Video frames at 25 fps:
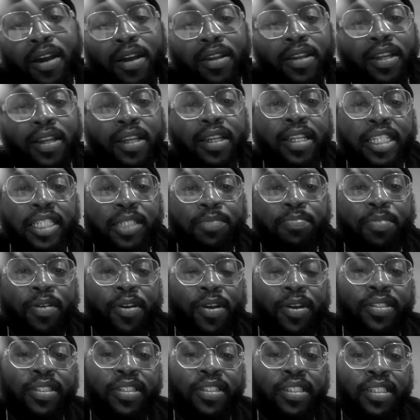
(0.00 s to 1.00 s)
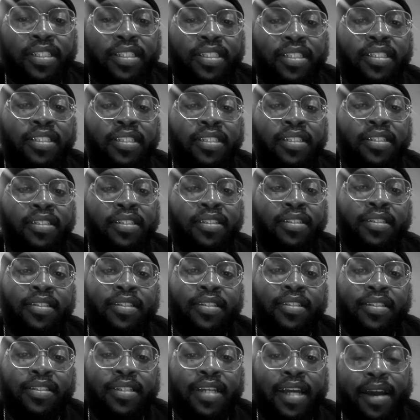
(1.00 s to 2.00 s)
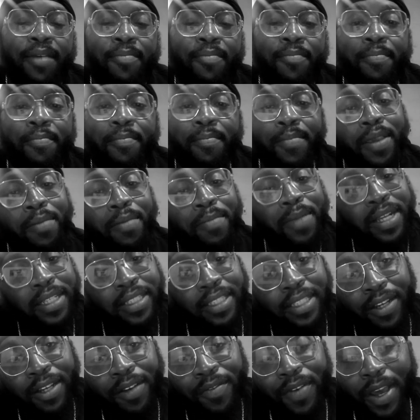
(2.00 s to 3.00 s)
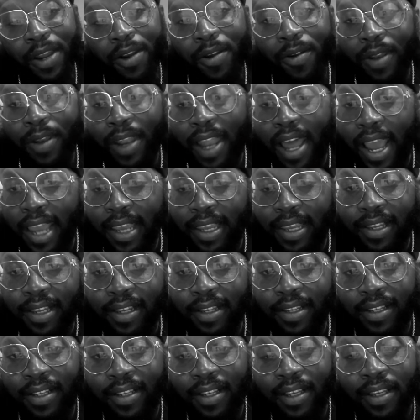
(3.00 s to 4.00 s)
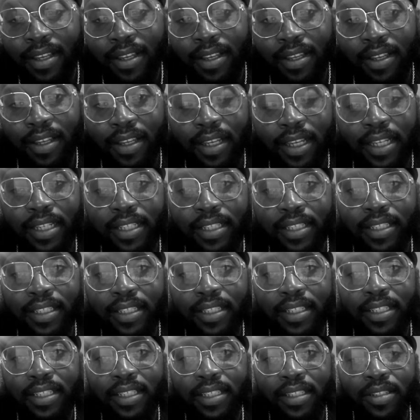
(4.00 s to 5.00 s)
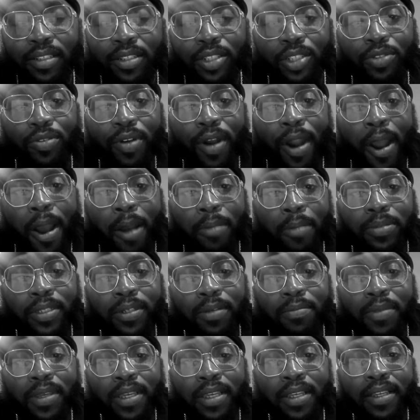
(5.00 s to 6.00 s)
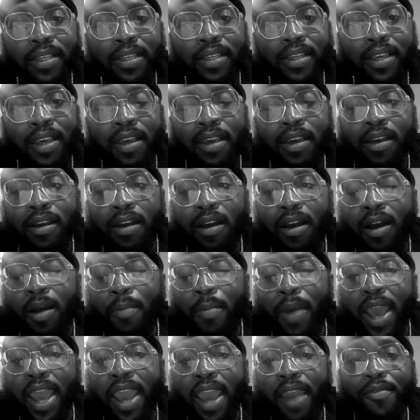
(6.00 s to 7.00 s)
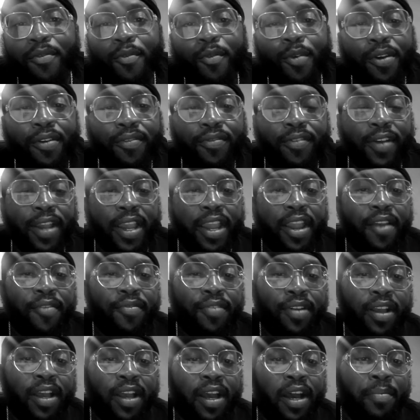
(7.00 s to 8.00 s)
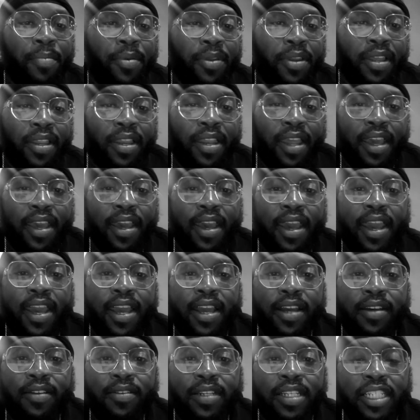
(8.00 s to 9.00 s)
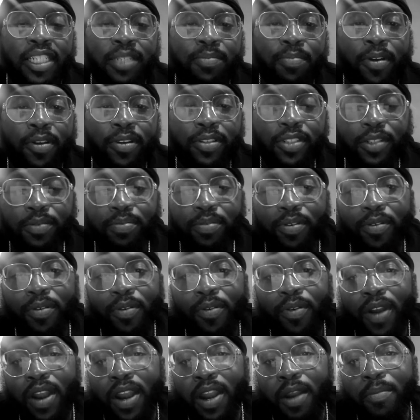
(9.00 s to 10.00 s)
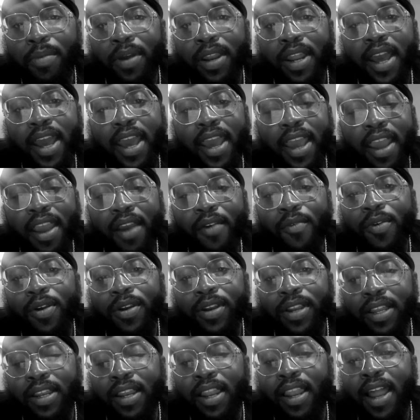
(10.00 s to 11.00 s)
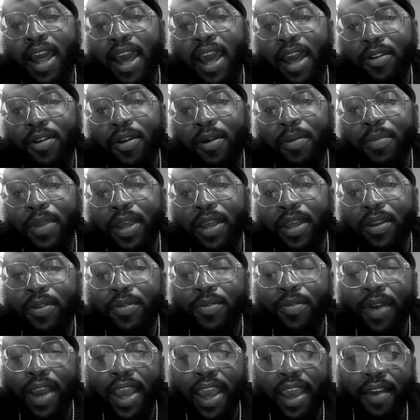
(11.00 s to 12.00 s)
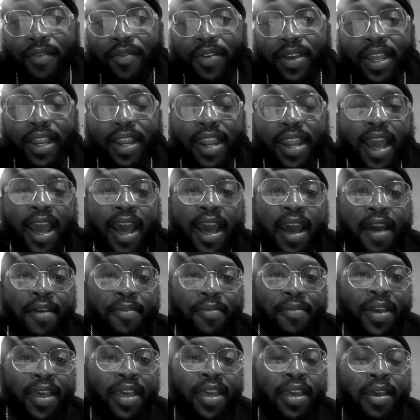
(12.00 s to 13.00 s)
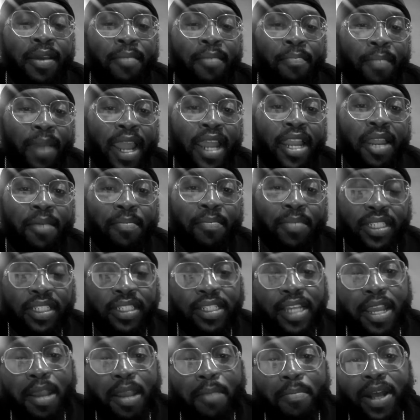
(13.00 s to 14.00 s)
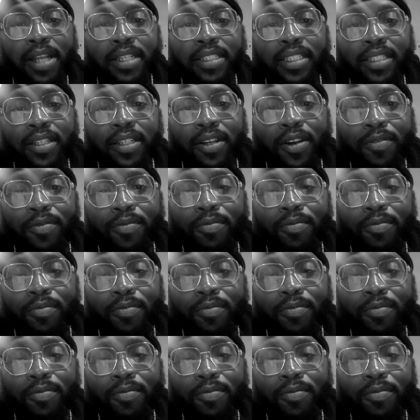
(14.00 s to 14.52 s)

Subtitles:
lease purchase, me myself, I don't like it. It's a trap to me. I haven't worked for every company that have lease purchase program, but I have worked at a lot of them that do have it, and I've made the mistake myself